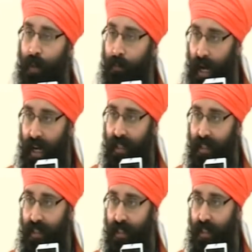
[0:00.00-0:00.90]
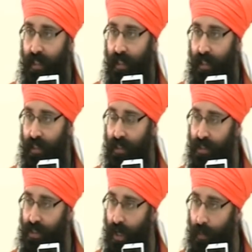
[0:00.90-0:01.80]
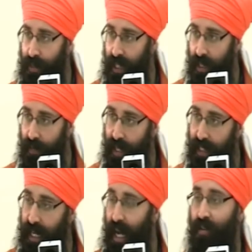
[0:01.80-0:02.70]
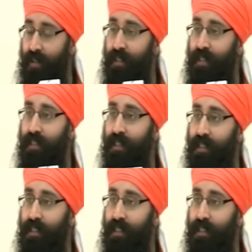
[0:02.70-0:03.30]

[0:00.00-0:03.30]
your mind. Stop thinking of any doubts.